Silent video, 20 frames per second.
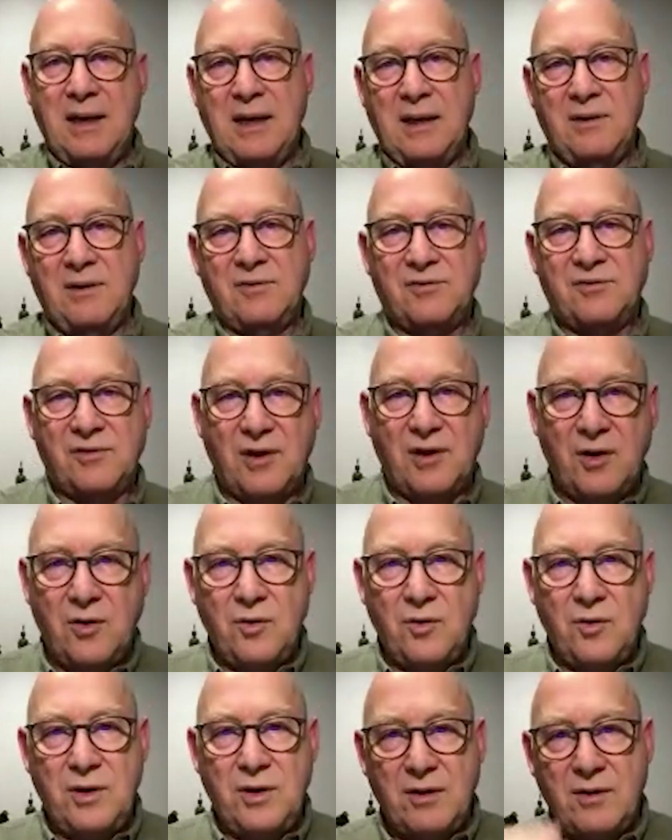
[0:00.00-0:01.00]
And
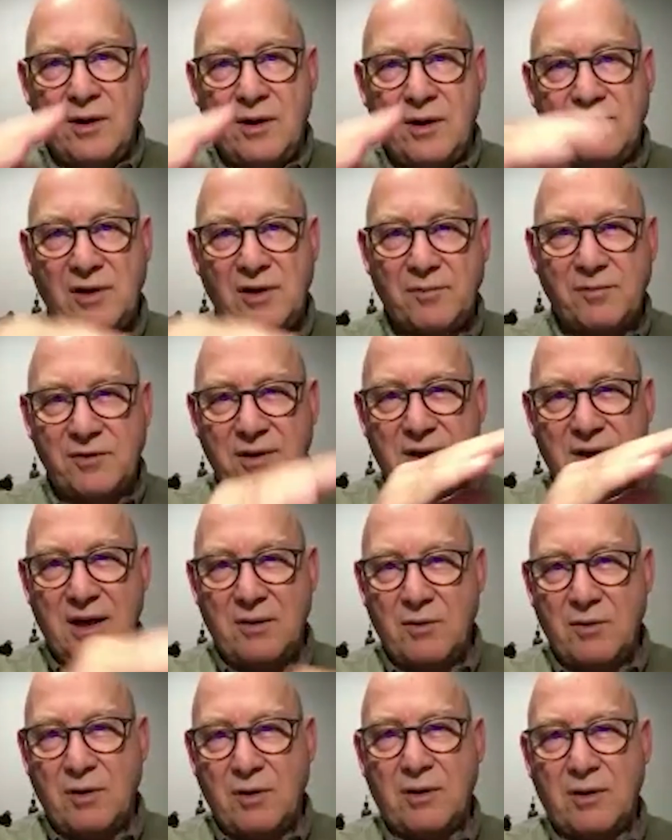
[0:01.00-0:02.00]
so, those ups and
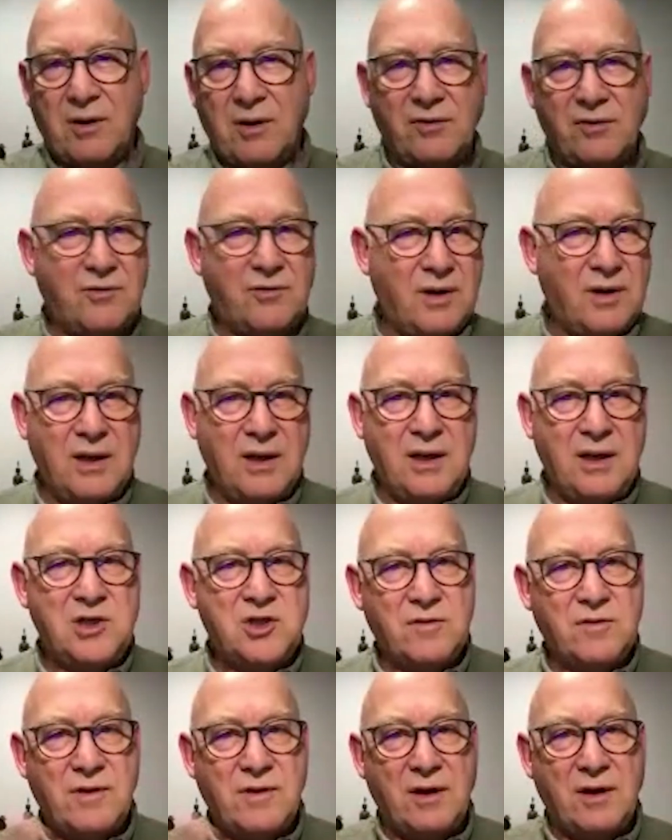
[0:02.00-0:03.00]
down roller coaster. And
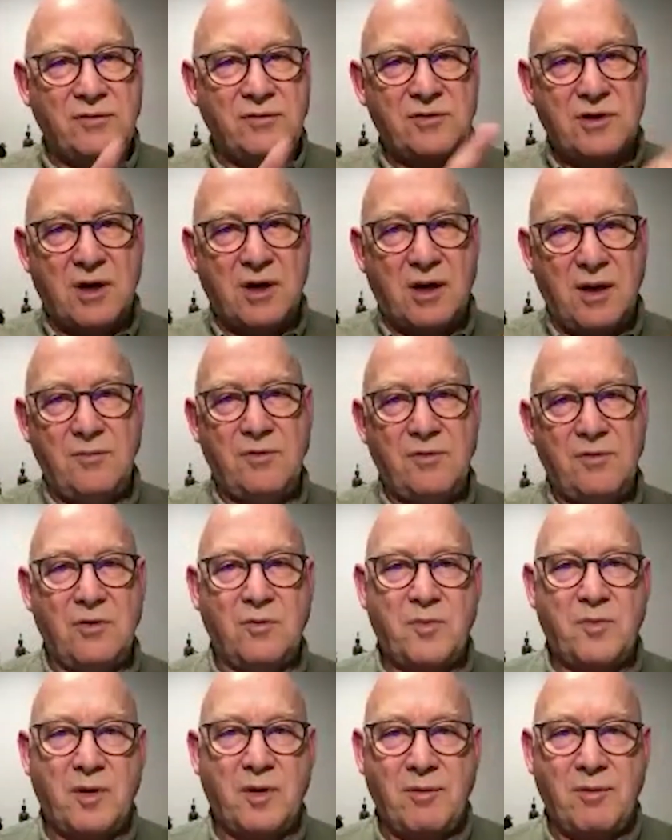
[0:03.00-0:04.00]
each of those times,
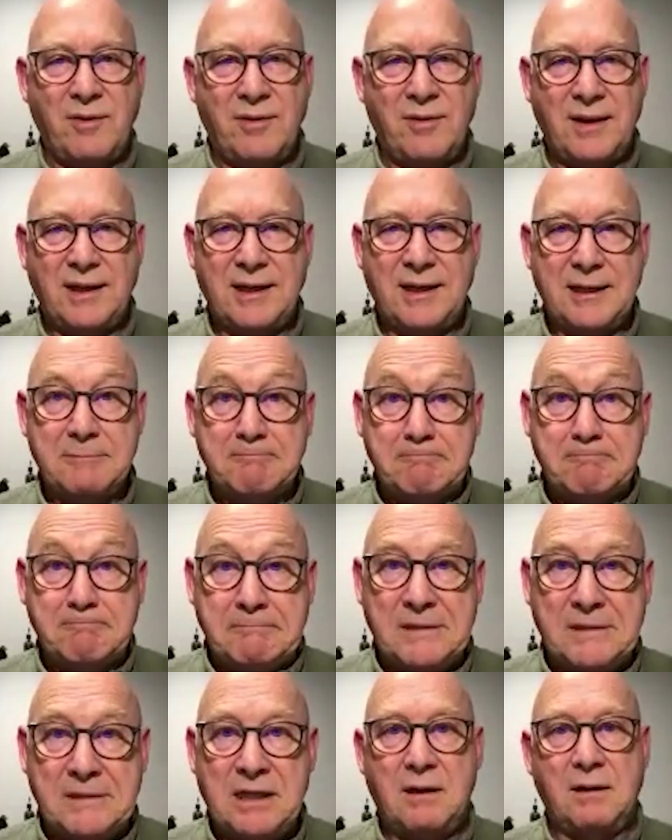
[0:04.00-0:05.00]
you're probably thinking,
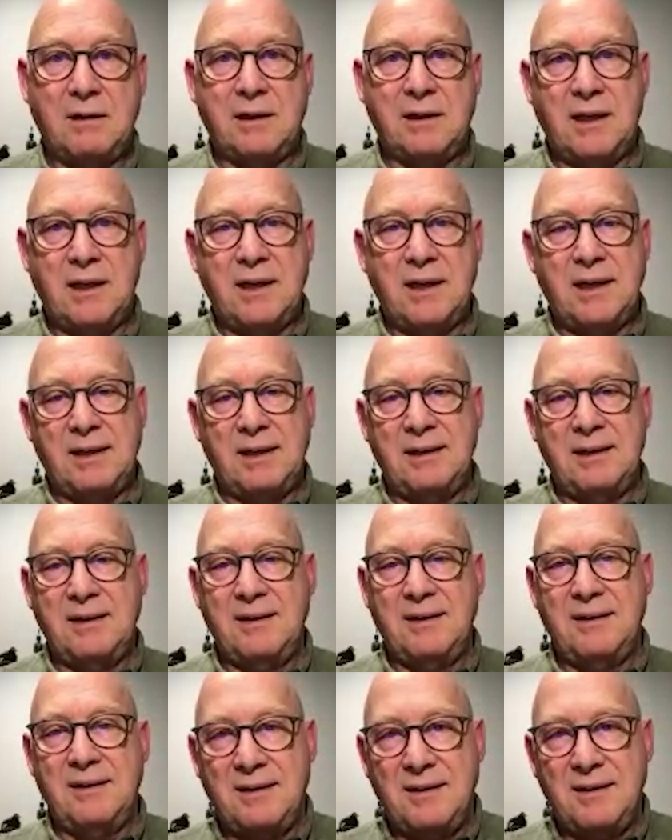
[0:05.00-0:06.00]
okay,
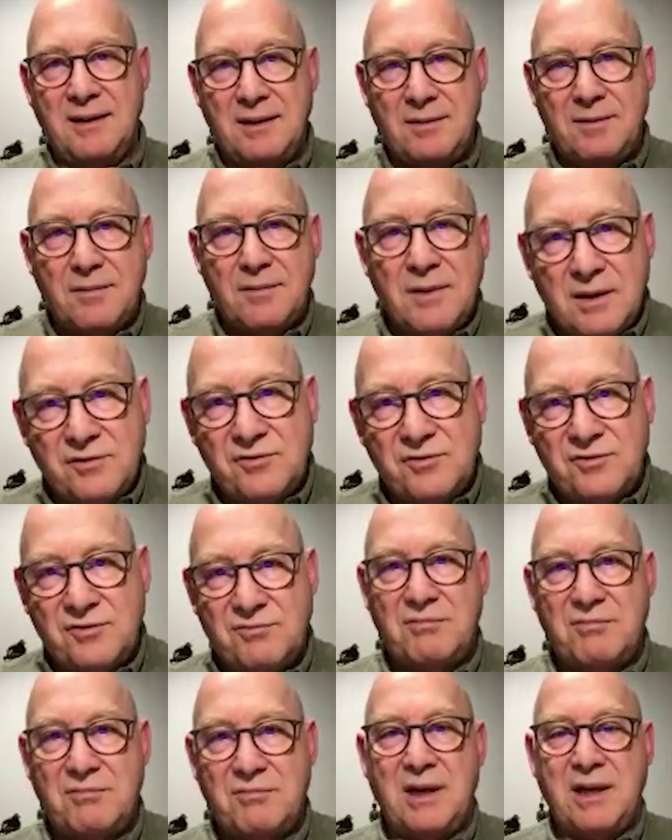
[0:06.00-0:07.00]

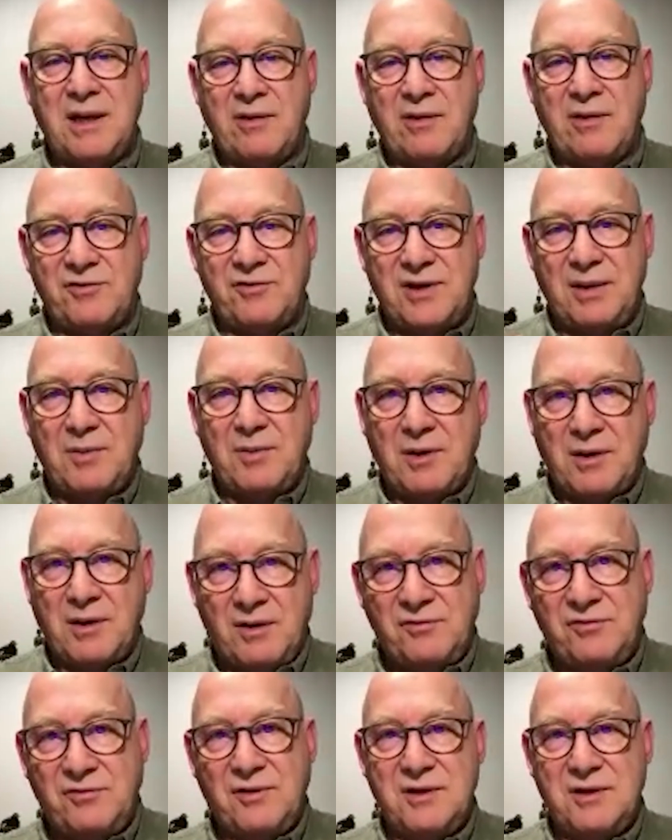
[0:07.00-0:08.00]
it's another step
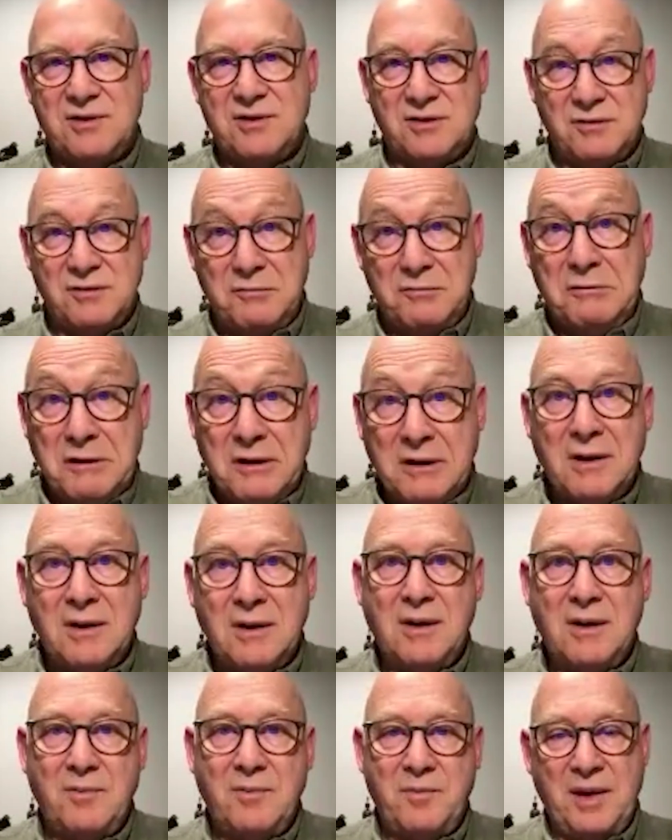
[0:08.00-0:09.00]
closer to
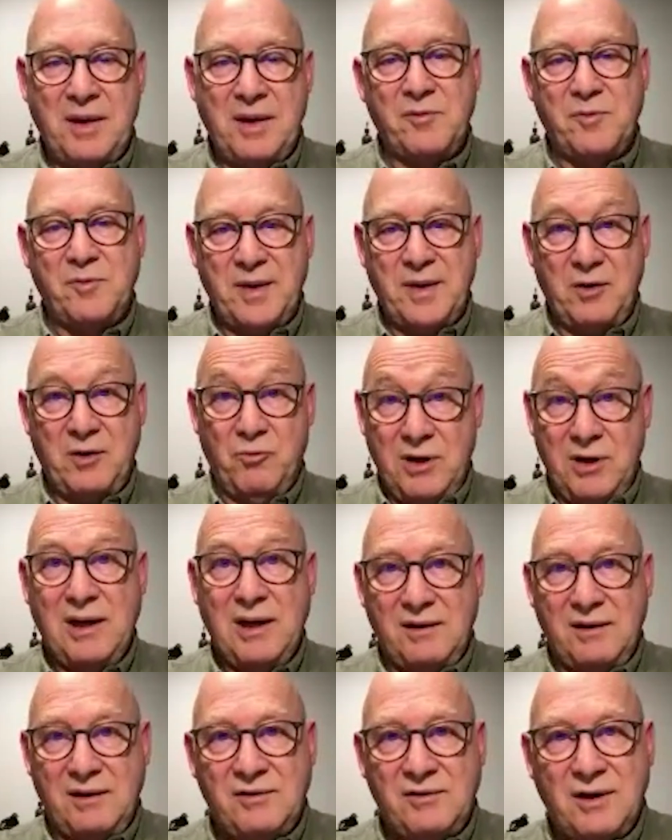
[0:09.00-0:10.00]
perhaps being
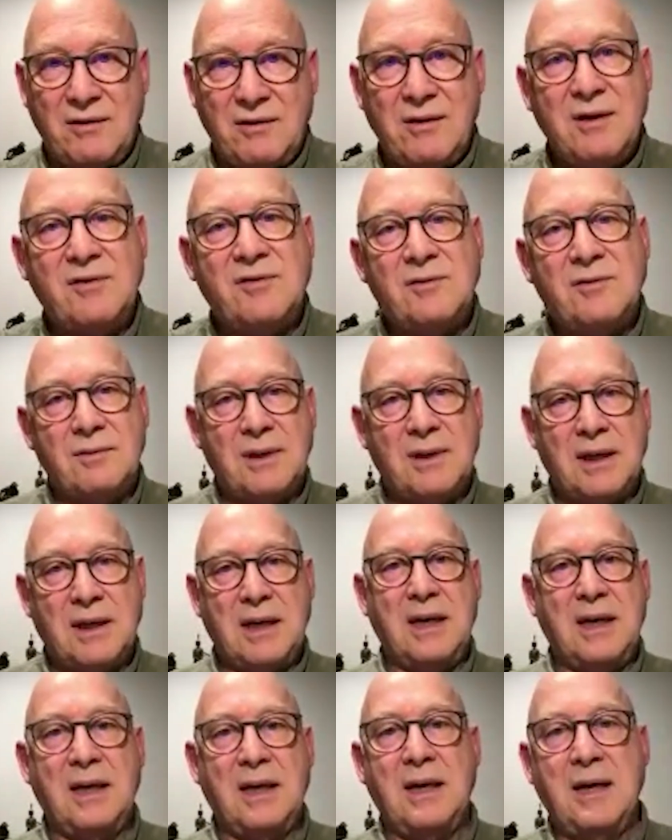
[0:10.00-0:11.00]
really serious
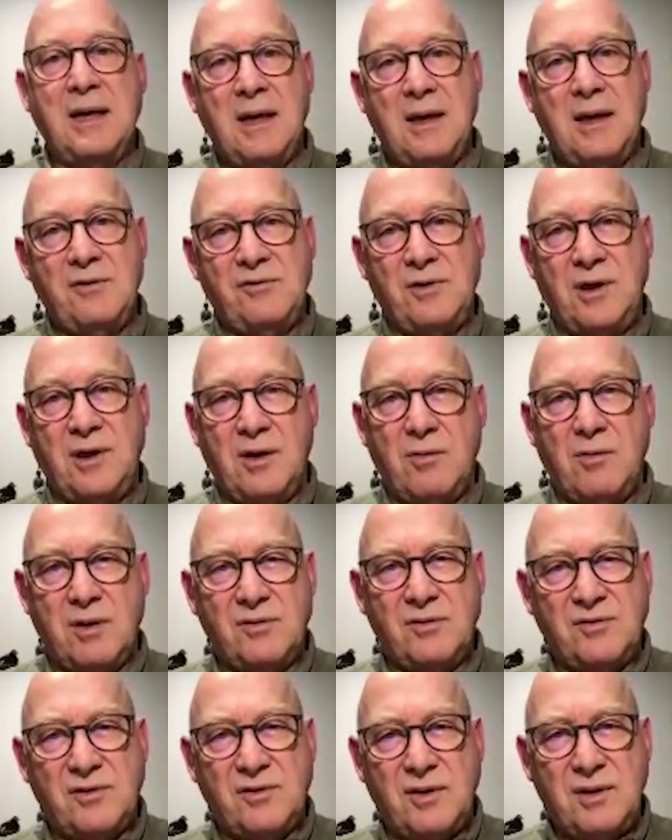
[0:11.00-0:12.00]
as you go
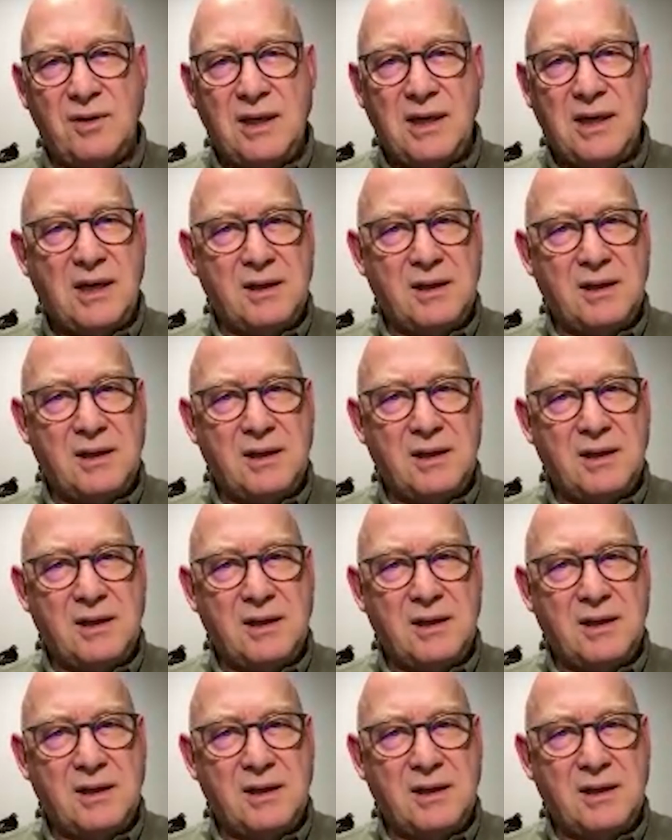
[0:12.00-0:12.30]
on. So,